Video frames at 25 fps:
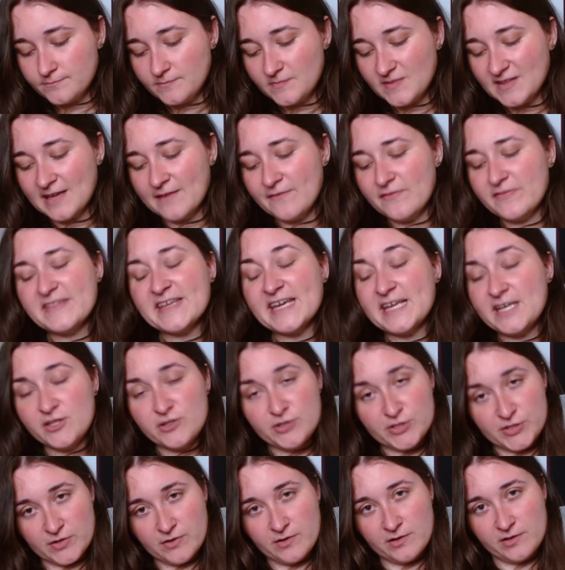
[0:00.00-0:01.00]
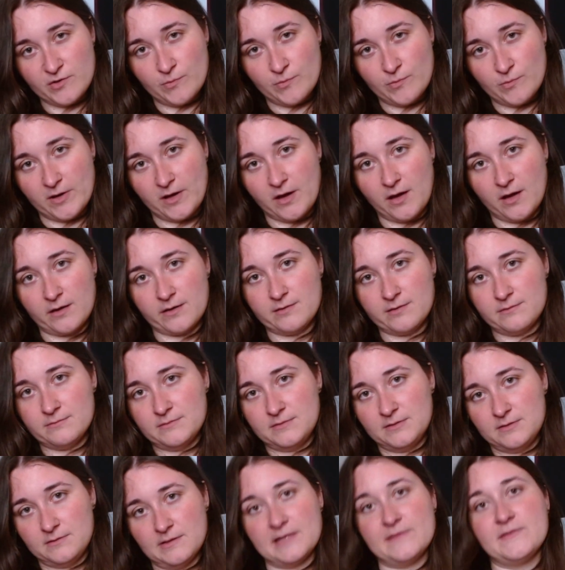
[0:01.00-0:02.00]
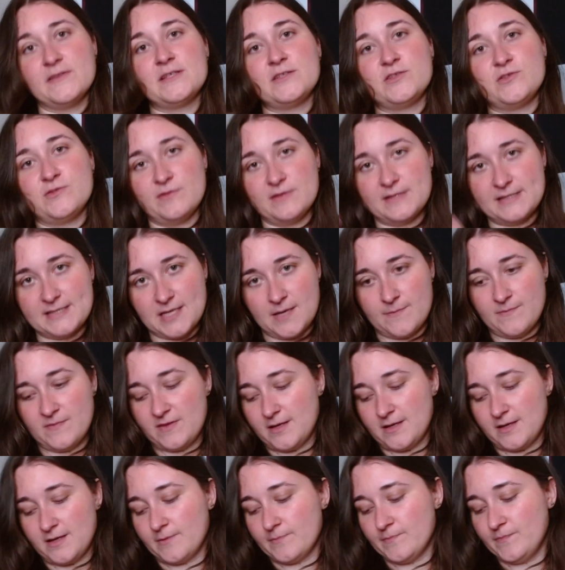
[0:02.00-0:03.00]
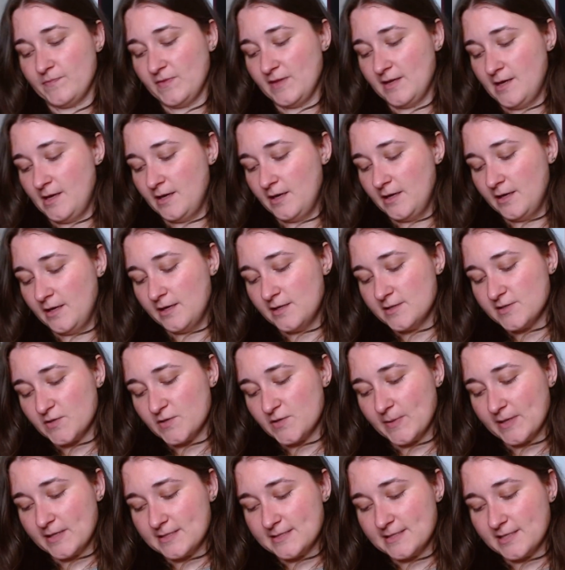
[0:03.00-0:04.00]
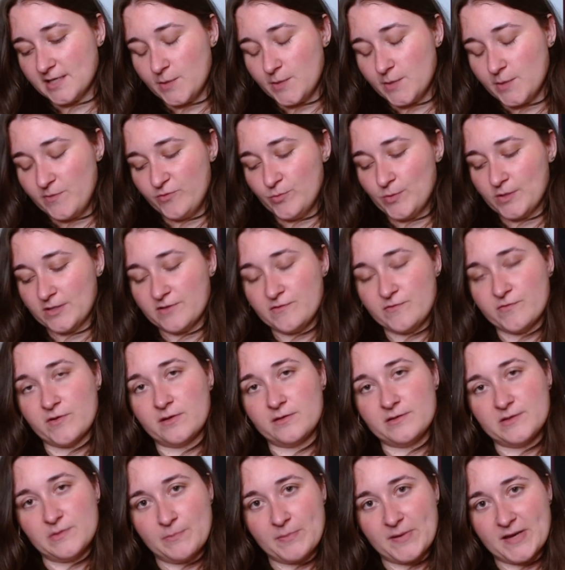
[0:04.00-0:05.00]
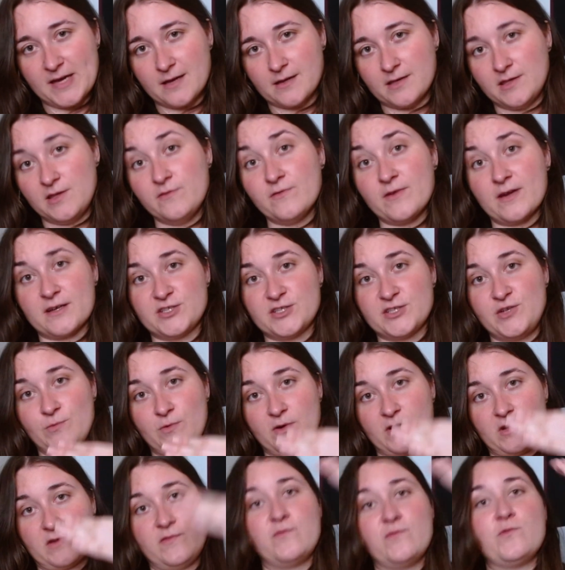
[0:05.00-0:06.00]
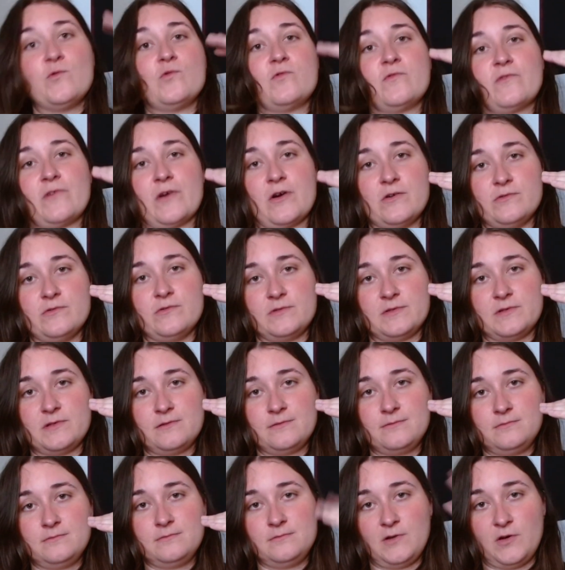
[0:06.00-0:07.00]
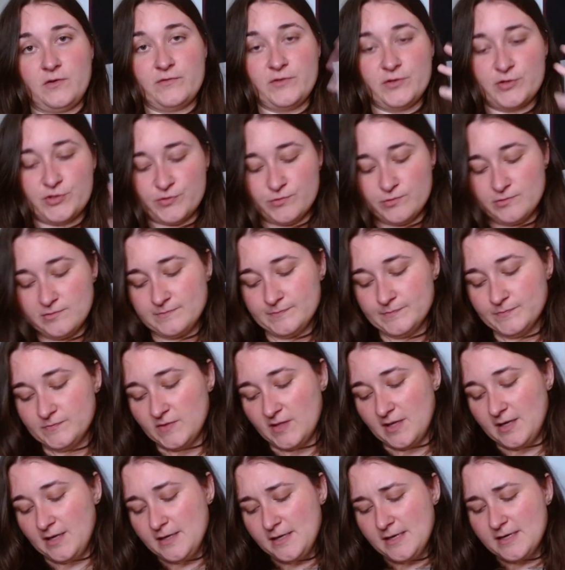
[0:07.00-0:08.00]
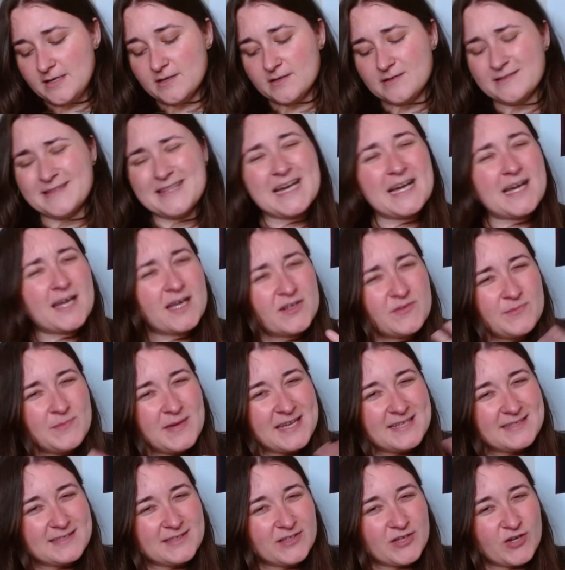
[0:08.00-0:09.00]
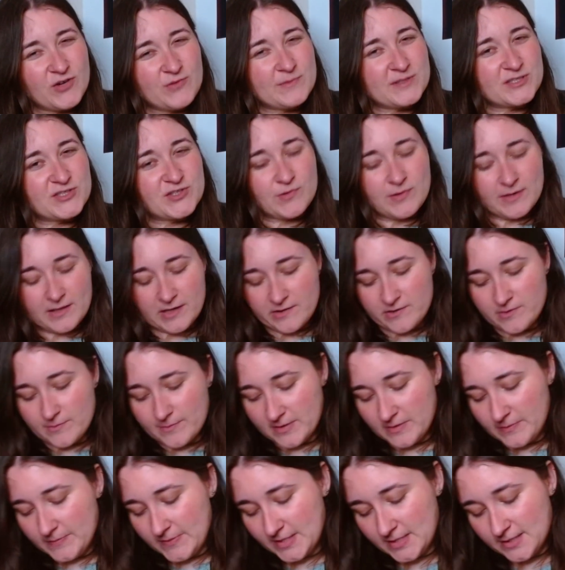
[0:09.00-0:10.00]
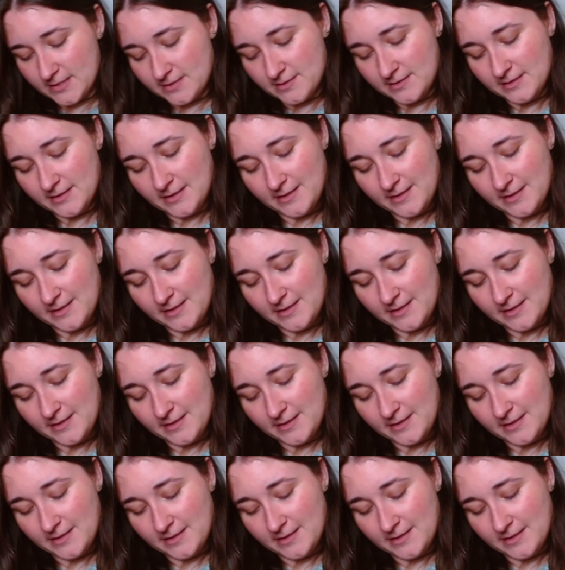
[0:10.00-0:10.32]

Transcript: And then you turn your work and then do the same thing. So by the time you've worked the front and the back, you've actually worked 4 rows of your shawl. And that kind of makes it go much quicker, in my opinion.